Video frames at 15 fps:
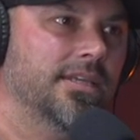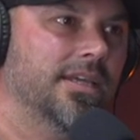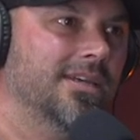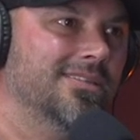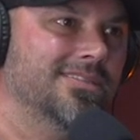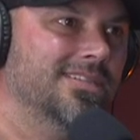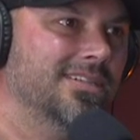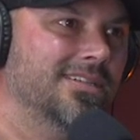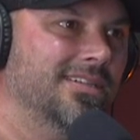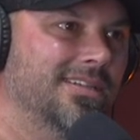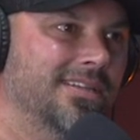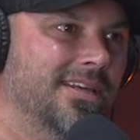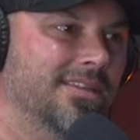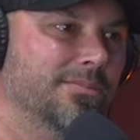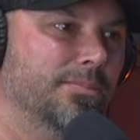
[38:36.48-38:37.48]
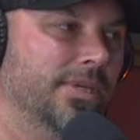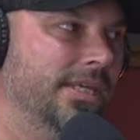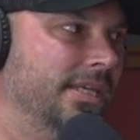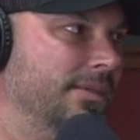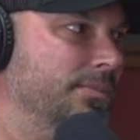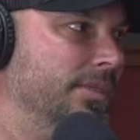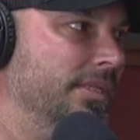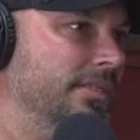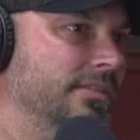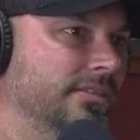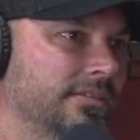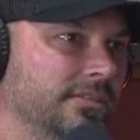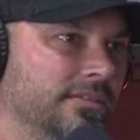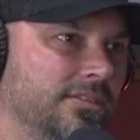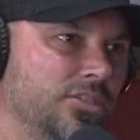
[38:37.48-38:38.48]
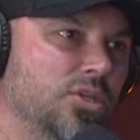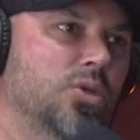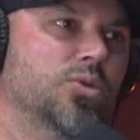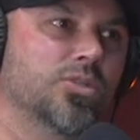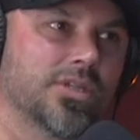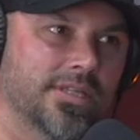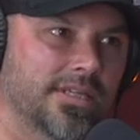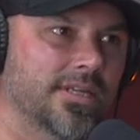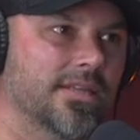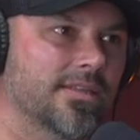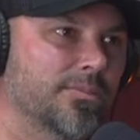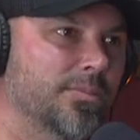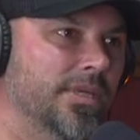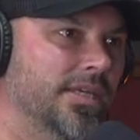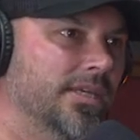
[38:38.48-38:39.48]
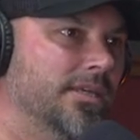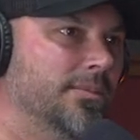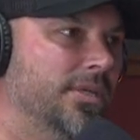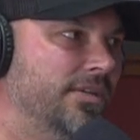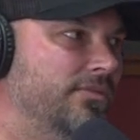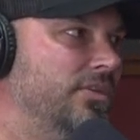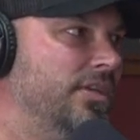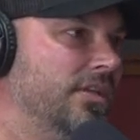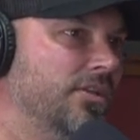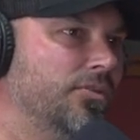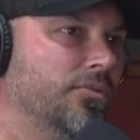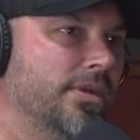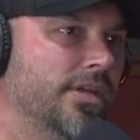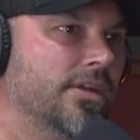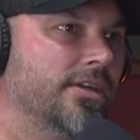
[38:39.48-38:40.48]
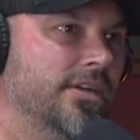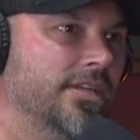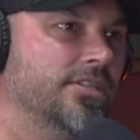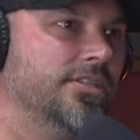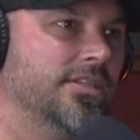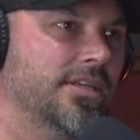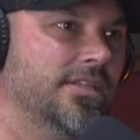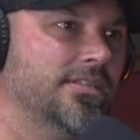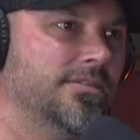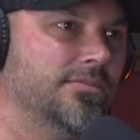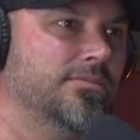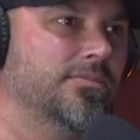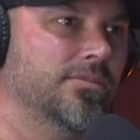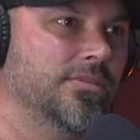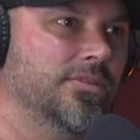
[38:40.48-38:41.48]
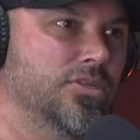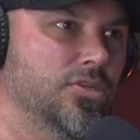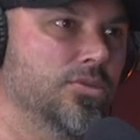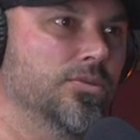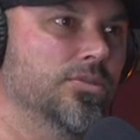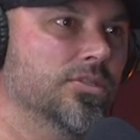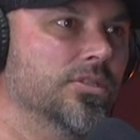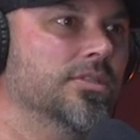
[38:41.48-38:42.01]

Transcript: Yeah, there's nothing big, but usually nothing big. I mean, if you kill a 300 incher, that's huge.